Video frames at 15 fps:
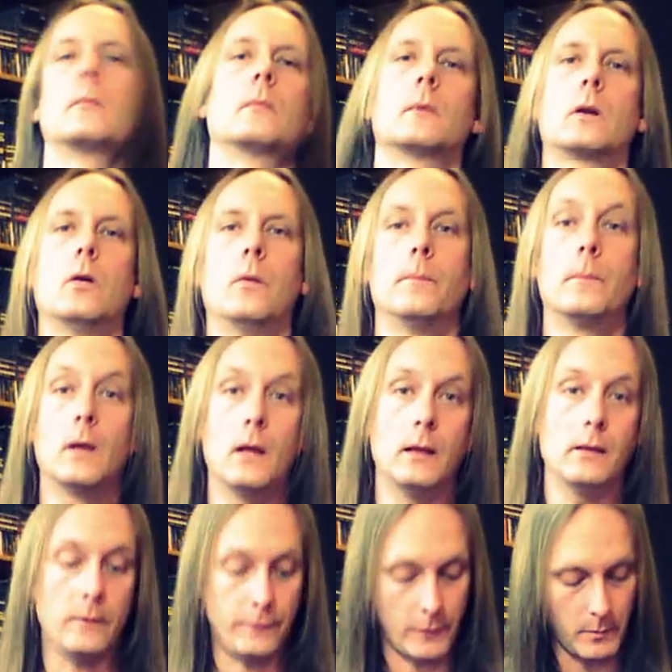Cool. And
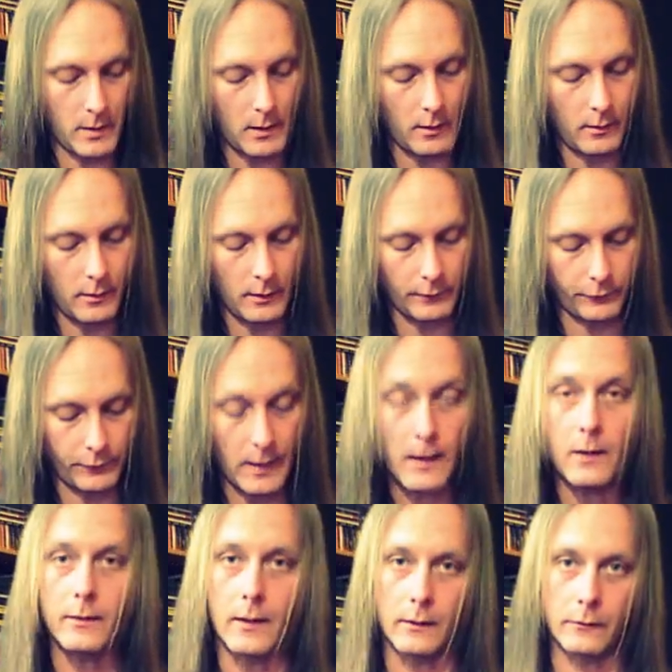then from there, I stay
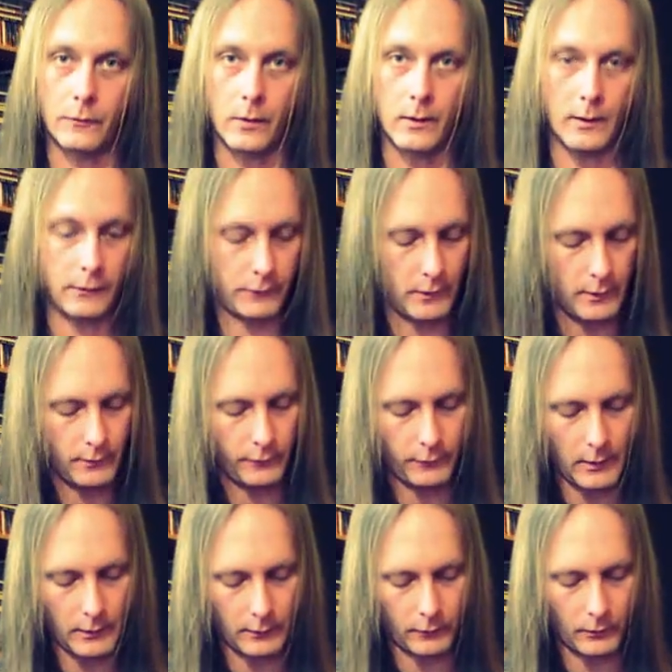on that string. I stay on the
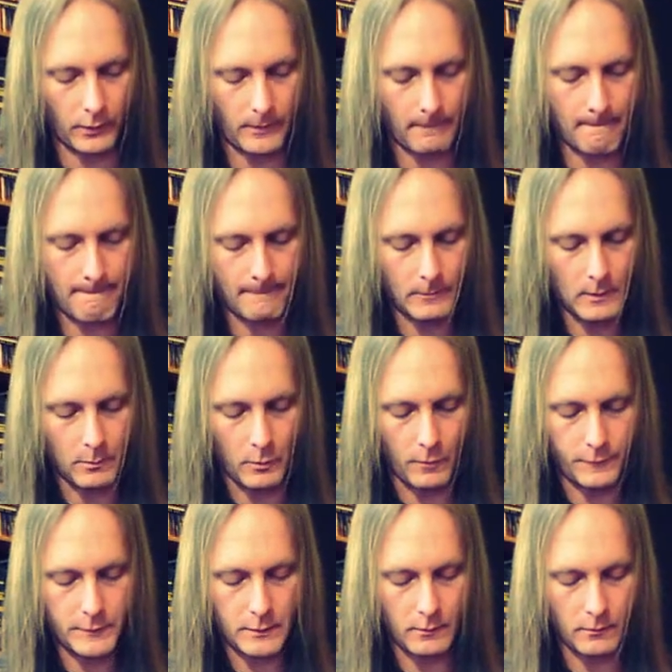2nd string,
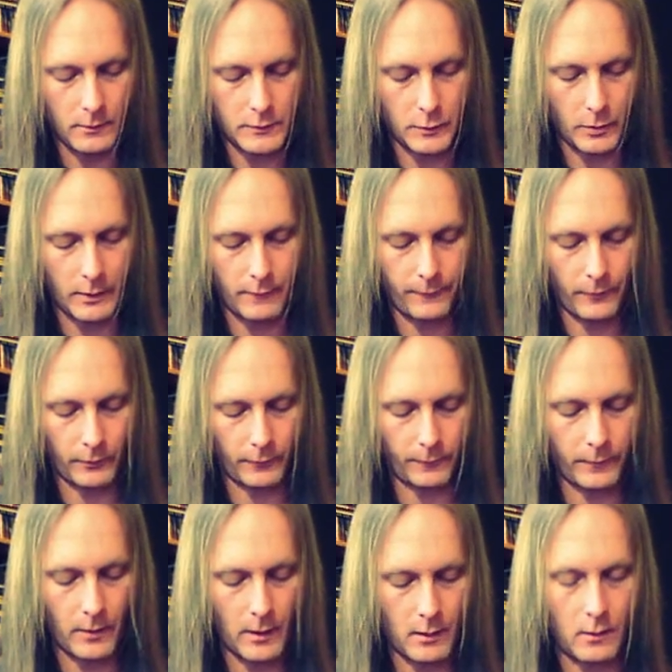move to the 21st
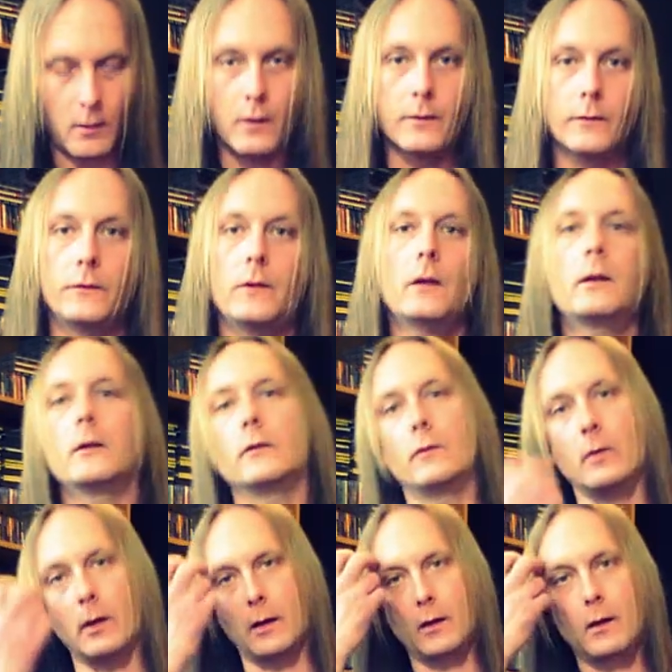fret on the 2nd
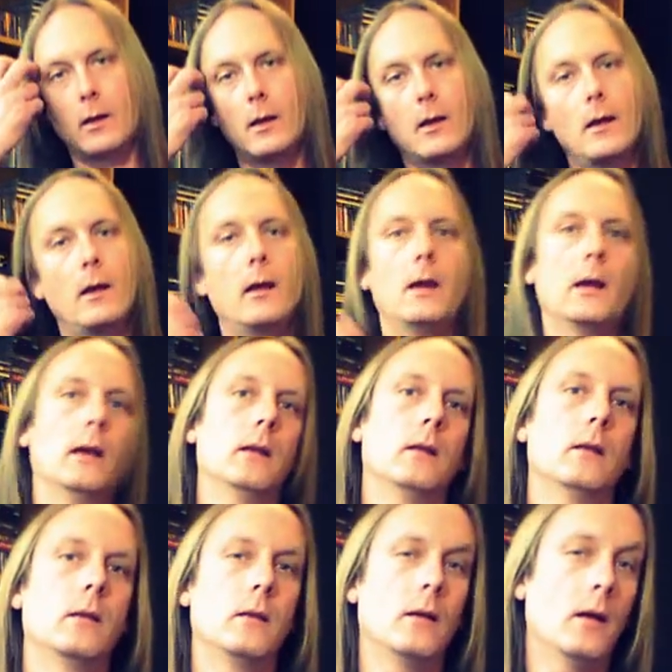string, and
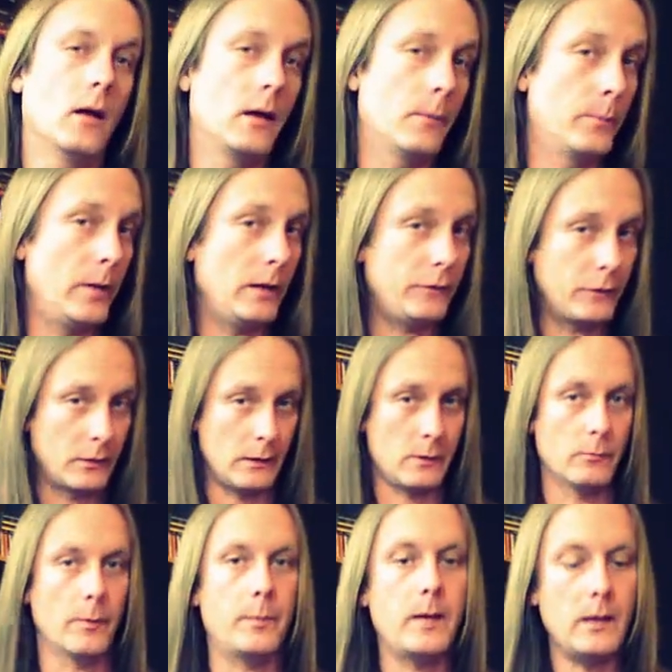I basically
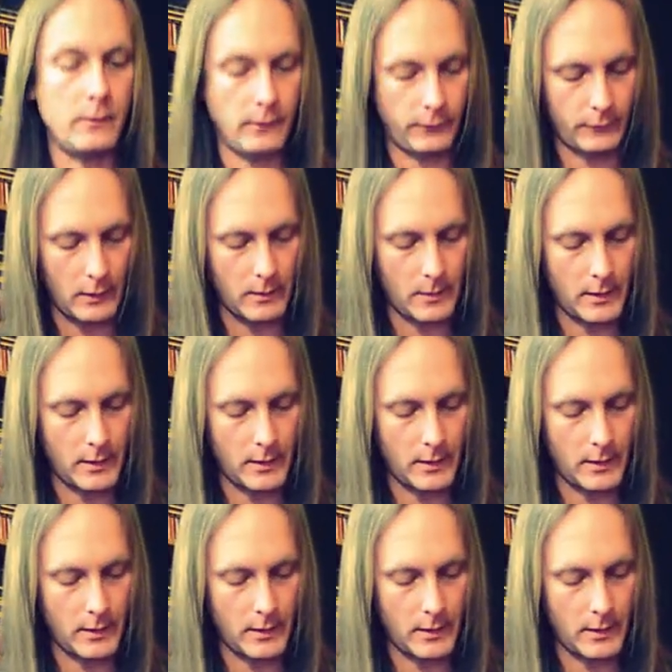repeat the same